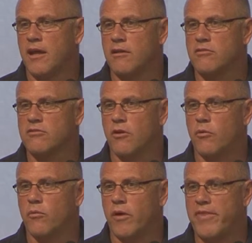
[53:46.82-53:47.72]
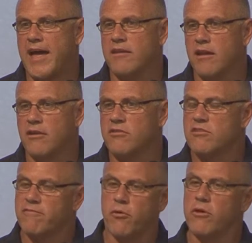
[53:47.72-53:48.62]
And so what that does
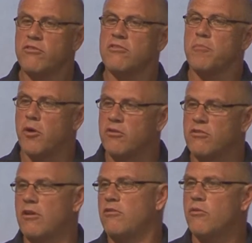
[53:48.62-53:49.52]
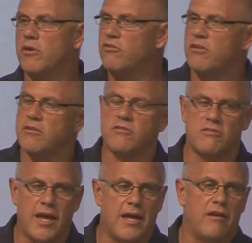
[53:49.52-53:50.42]
is it forces the person to do what
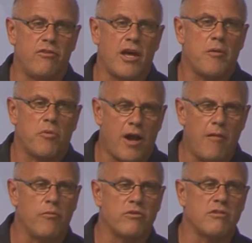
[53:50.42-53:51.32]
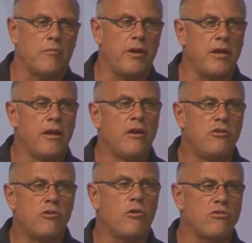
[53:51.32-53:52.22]
Jesus said. If you got a problem with somebody,
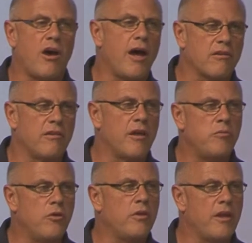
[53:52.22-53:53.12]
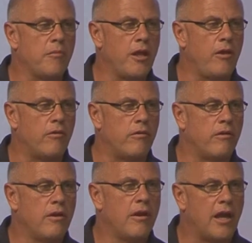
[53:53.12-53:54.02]
you go talk to them, you and them alone,
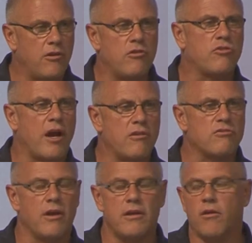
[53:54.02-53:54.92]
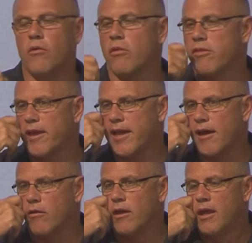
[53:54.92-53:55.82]
and you try to straighten the whole thing
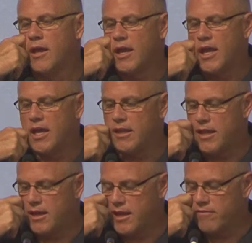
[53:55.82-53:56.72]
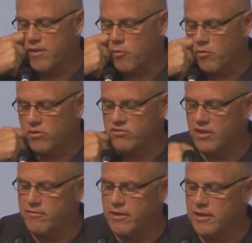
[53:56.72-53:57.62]
out. And then if they won't
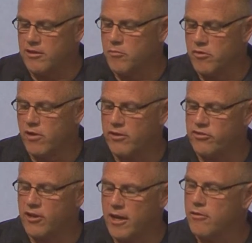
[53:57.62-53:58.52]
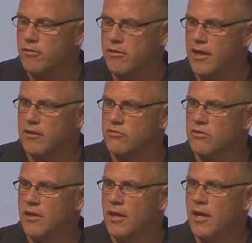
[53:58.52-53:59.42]
receive it, then you move on to other
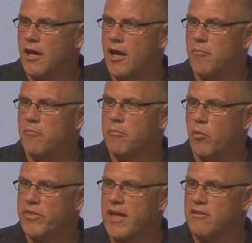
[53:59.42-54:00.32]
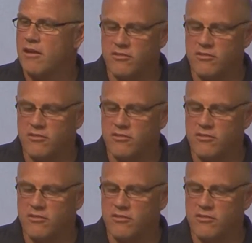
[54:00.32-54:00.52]
things. But what that